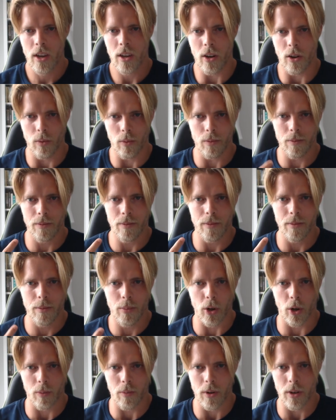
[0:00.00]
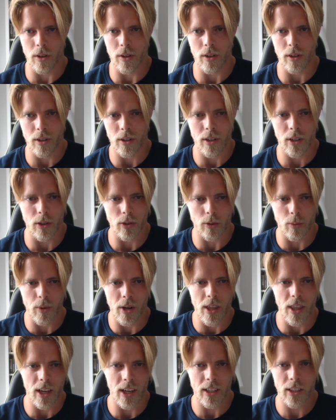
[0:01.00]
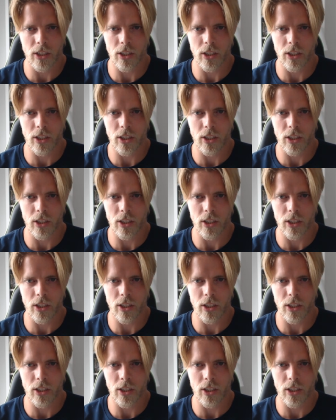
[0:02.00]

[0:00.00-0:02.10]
you know, proper nose breathing.